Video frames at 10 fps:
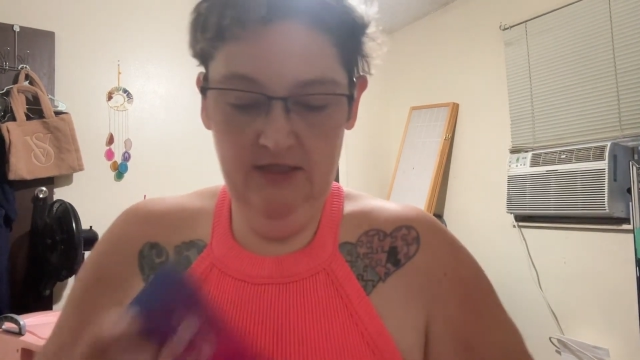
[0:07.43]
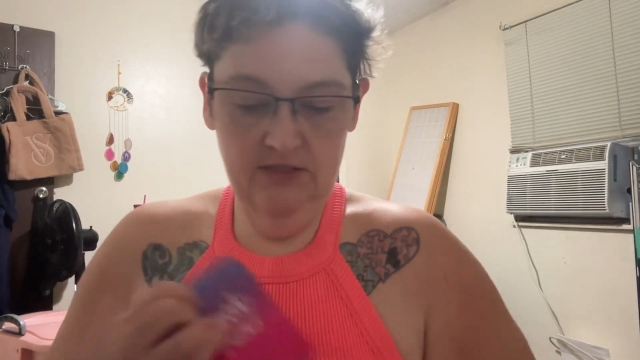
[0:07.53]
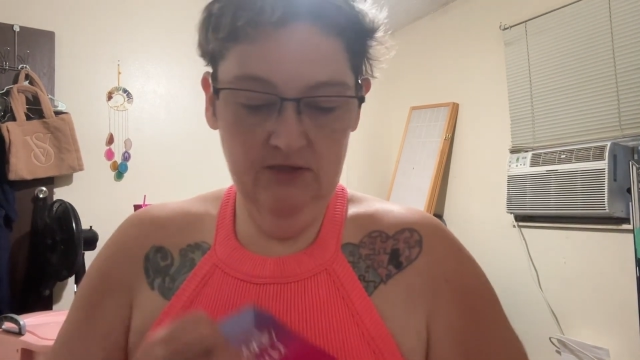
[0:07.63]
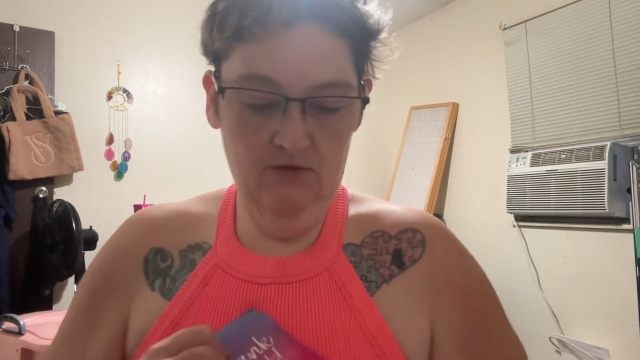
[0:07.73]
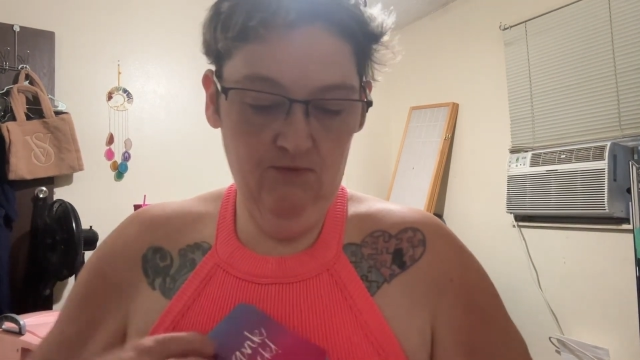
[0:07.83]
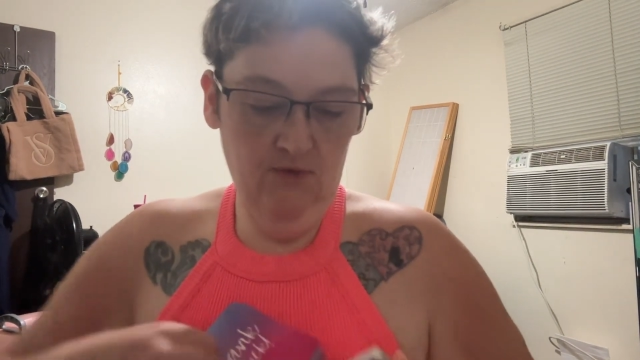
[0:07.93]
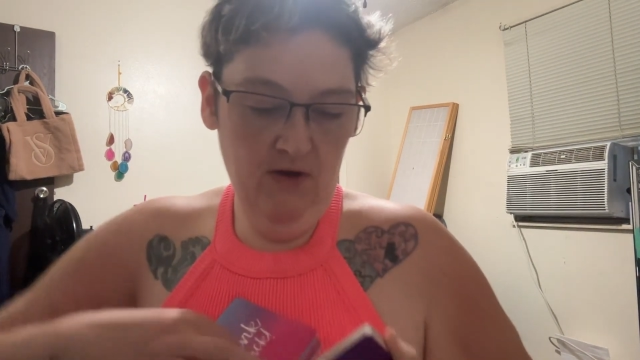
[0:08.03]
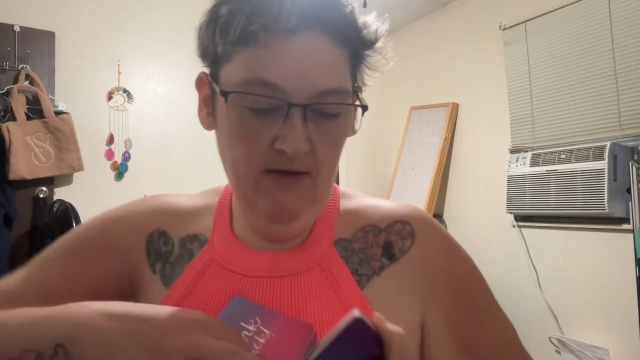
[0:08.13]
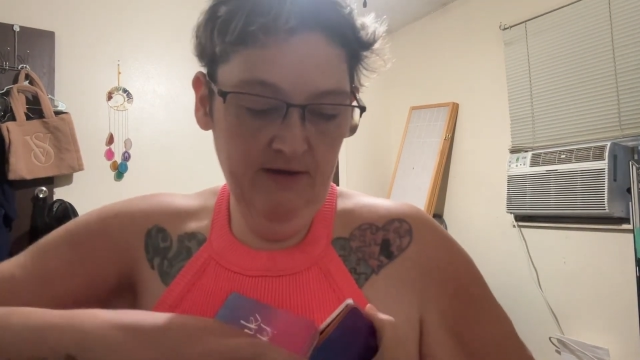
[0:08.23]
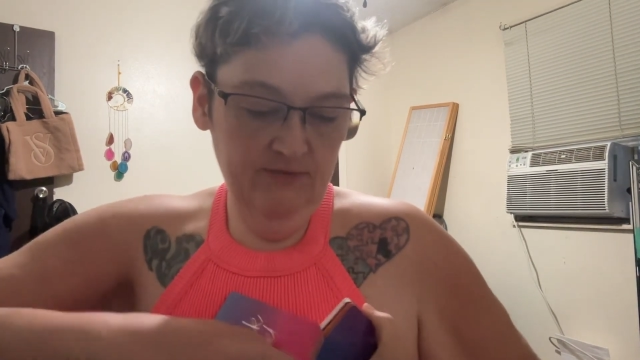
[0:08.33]
So
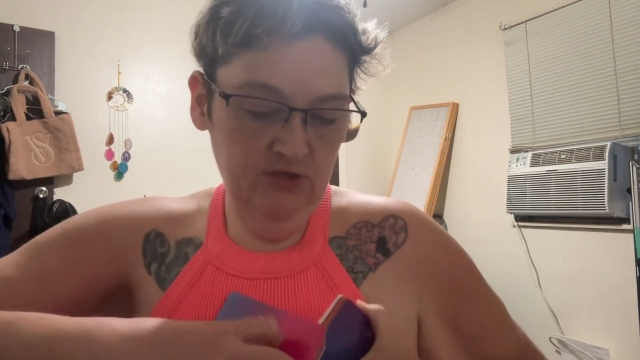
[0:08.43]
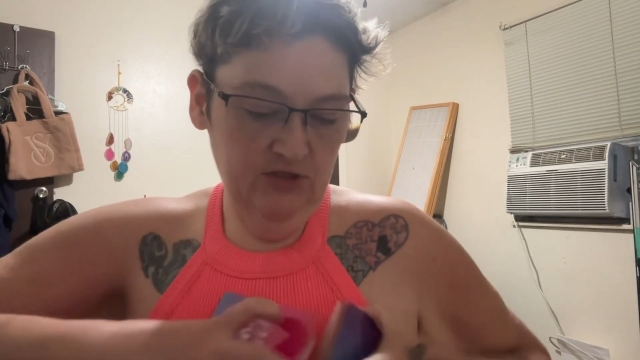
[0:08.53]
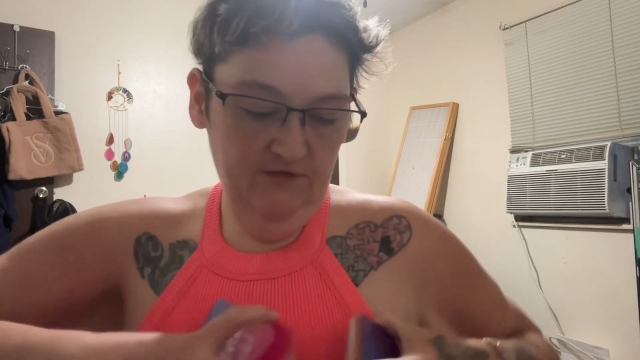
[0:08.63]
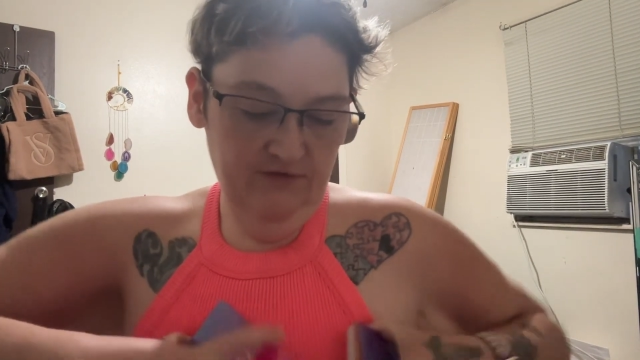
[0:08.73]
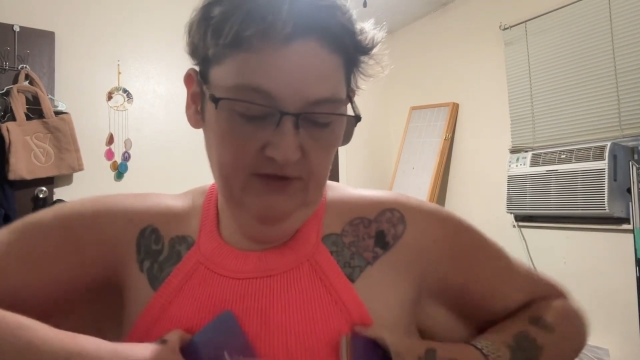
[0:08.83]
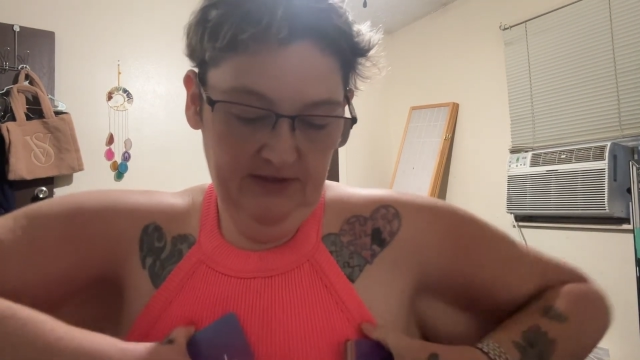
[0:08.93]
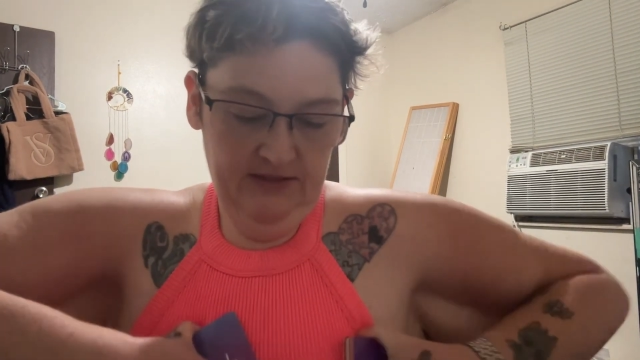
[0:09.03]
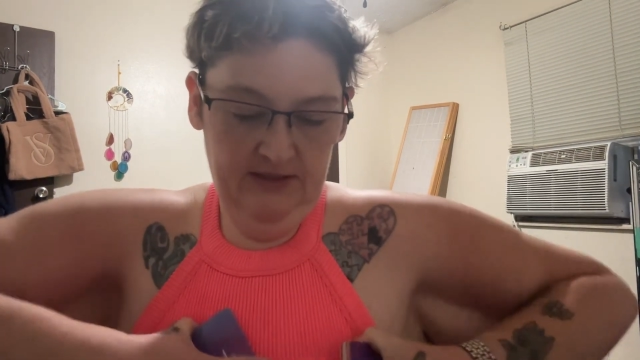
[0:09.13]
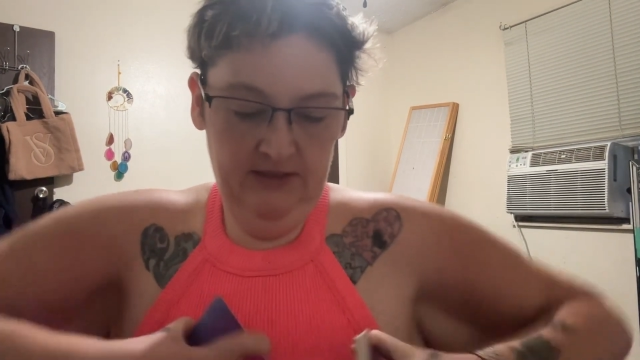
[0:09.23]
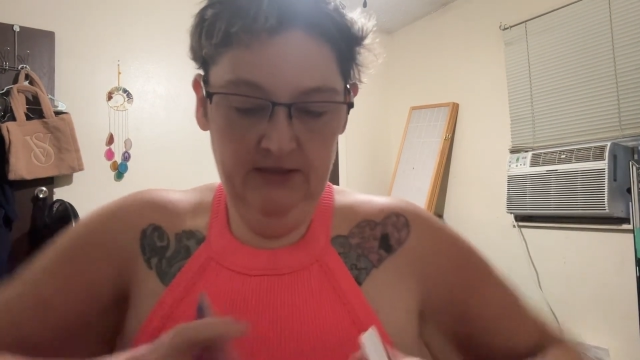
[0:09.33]
while I'm
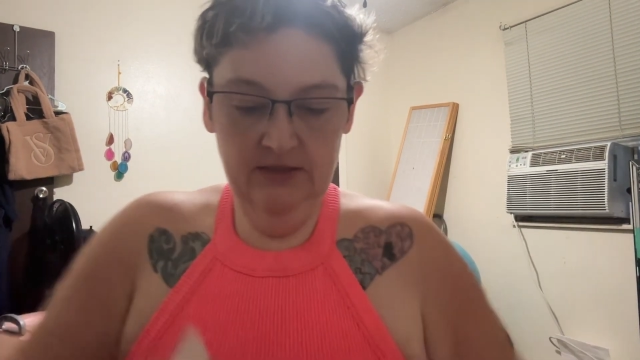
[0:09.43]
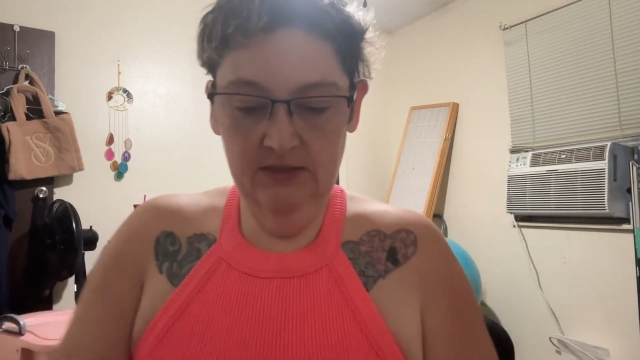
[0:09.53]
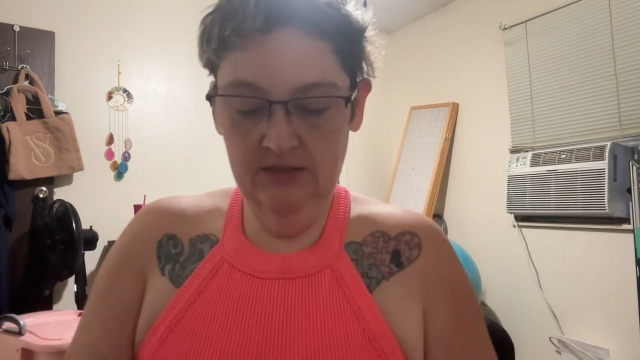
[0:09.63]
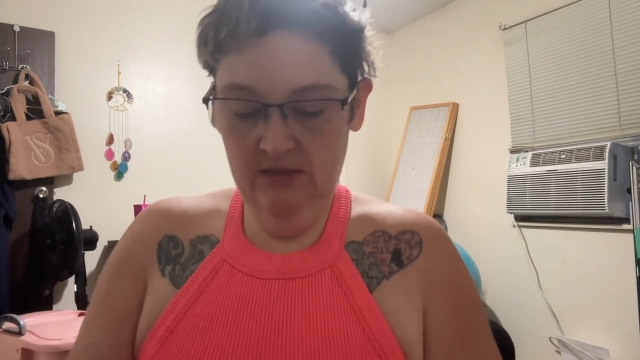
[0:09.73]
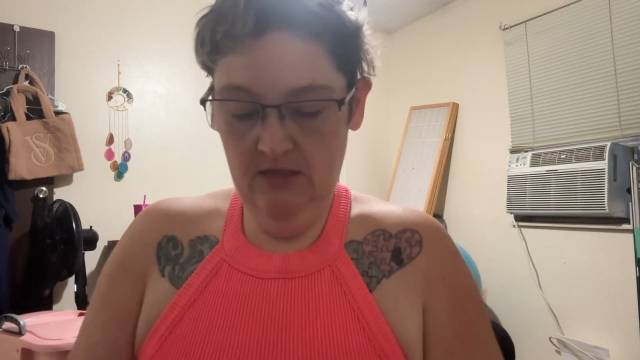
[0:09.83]
shuffling these,